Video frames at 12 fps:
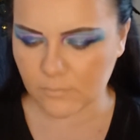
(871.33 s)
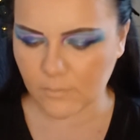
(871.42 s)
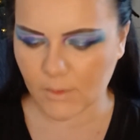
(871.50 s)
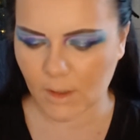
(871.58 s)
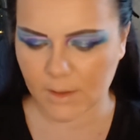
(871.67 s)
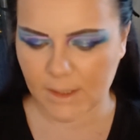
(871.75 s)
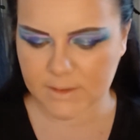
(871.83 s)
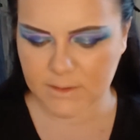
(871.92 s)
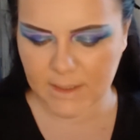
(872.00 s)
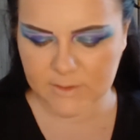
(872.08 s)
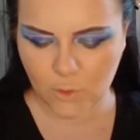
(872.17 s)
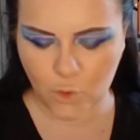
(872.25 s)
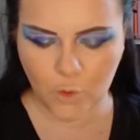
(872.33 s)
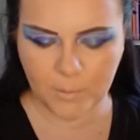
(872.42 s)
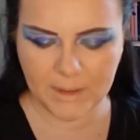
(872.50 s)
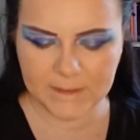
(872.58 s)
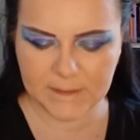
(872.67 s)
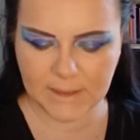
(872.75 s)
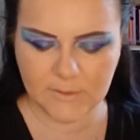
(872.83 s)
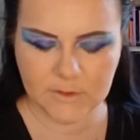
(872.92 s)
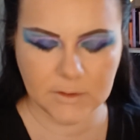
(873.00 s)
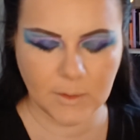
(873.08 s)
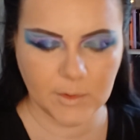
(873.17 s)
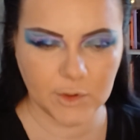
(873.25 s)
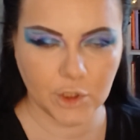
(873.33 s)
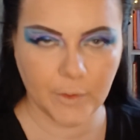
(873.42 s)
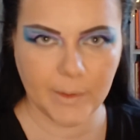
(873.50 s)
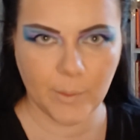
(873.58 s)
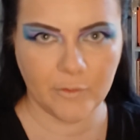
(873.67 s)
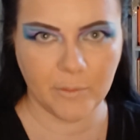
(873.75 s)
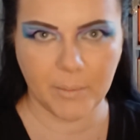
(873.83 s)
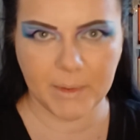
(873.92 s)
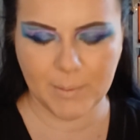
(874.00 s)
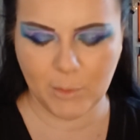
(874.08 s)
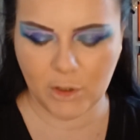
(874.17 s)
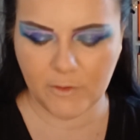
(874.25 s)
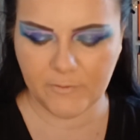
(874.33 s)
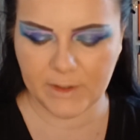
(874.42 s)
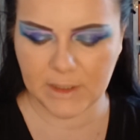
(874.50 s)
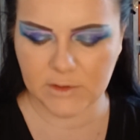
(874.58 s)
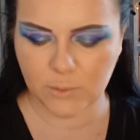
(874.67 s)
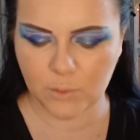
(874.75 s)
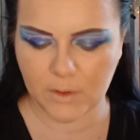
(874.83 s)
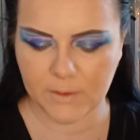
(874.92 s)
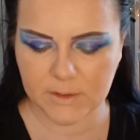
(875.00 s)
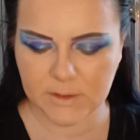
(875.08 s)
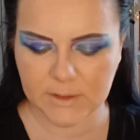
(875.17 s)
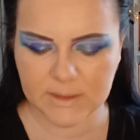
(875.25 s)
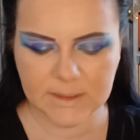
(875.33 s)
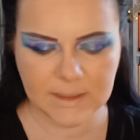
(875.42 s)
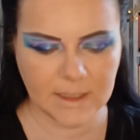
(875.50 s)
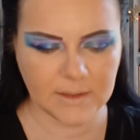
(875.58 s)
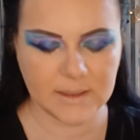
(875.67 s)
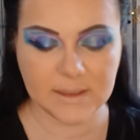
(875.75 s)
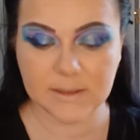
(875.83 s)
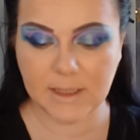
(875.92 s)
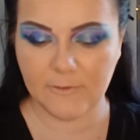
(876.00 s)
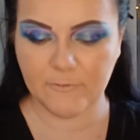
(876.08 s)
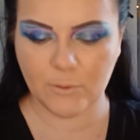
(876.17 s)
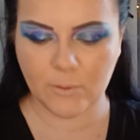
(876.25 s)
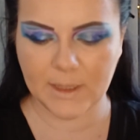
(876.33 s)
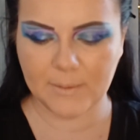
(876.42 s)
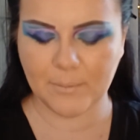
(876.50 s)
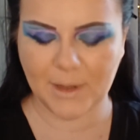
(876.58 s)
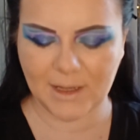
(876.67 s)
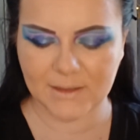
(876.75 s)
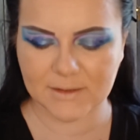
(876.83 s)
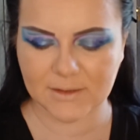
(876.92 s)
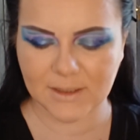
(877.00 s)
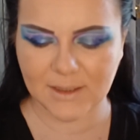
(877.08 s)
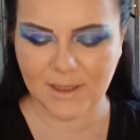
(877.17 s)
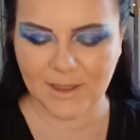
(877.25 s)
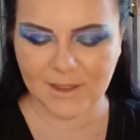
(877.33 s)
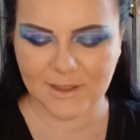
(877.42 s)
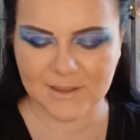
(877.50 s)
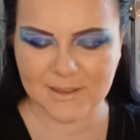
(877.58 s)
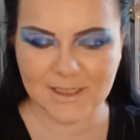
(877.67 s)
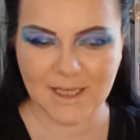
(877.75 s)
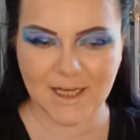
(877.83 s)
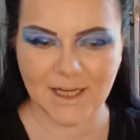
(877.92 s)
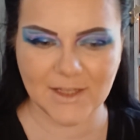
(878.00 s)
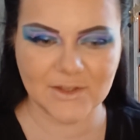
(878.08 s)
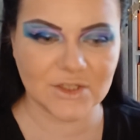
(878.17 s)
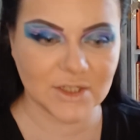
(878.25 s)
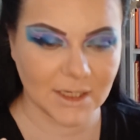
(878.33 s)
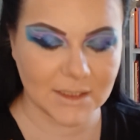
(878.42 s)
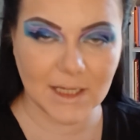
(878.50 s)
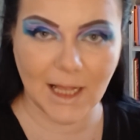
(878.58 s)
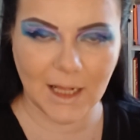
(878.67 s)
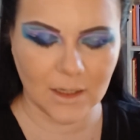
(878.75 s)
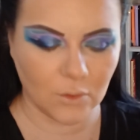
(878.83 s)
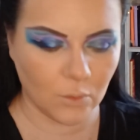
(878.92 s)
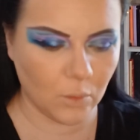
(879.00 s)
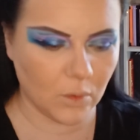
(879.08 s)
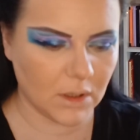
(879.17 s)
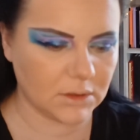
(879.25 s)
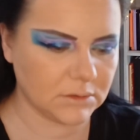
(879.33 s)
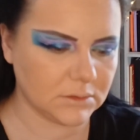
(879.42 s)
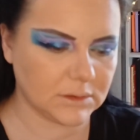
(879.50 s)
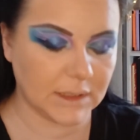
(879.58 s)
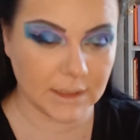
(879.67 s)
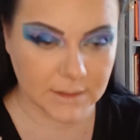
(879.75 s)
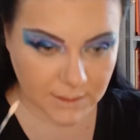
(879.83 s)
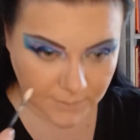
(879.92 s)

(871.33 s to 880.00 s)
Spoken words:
Okay, so that's all blended out. So now I'm going to go in with my Bperfect one. So this is their full impact concealer in the shade L1. Yes.